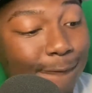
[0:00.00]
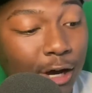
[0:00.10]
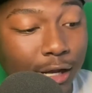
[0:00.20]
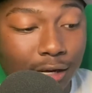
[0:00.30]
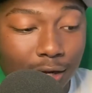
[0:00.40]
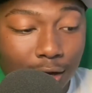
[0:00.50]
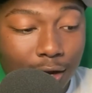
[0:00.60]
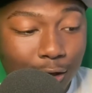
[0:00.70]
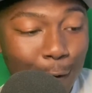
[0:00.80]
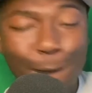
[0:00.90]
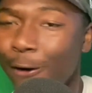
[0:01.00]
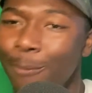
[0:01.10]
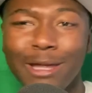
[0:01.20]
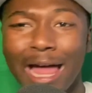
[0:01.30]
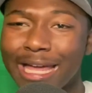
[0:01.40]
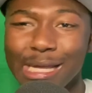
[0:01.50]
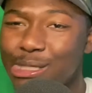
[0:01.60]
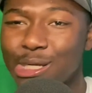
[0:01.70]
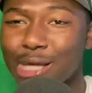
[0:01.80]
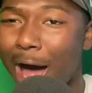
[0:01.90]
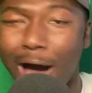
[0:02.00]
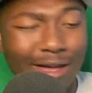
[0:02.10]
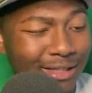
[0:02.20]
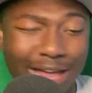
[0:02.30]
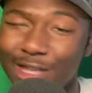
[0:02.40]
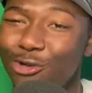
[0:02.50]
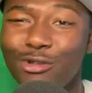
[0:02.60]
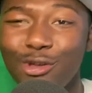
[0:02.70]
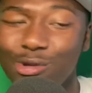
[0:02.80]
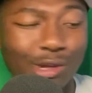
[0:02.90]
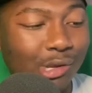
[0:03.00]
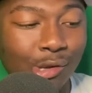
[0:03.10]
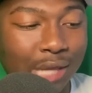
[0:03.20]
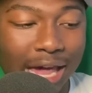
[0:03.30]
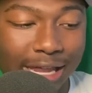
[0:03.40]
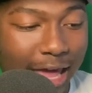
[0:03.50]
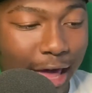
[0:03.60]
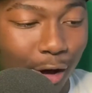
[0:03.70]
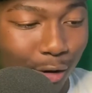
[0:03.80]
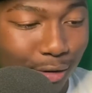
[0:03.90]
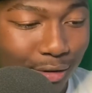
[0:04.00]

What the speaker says: foot. You feel me? Like, it's just, like, you taking an L.